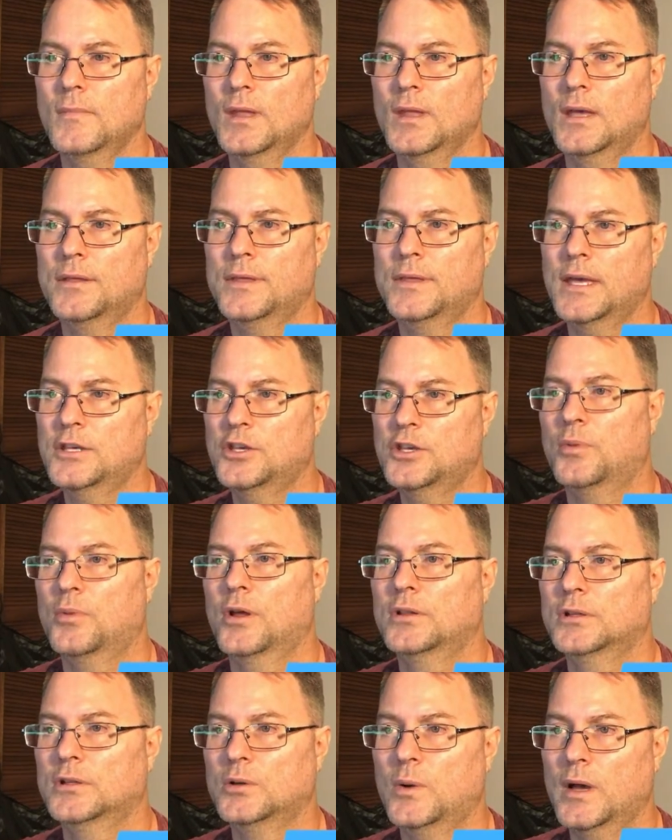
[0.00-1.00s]
thank you, Brother
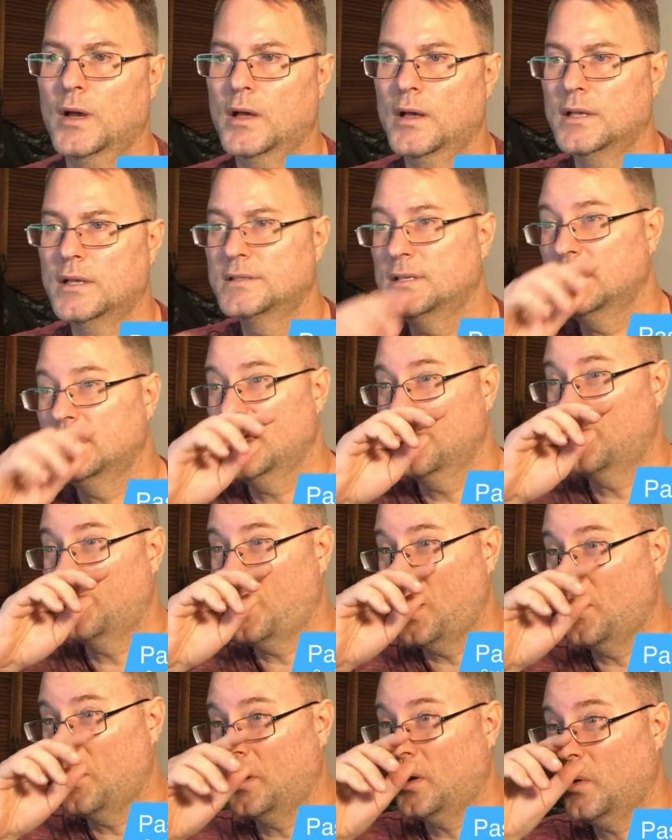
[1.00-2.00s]
Lowell. I see that prayer
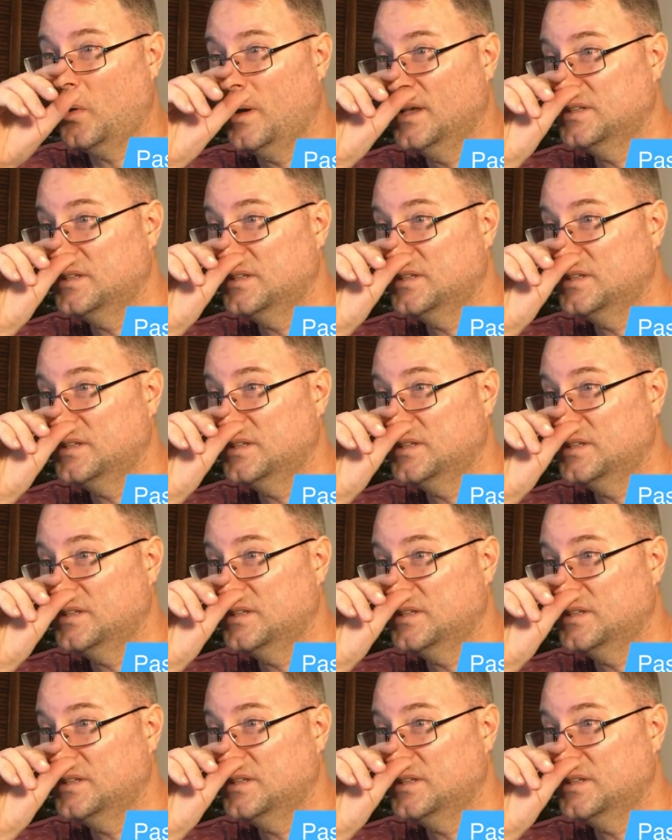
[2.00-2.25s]
request,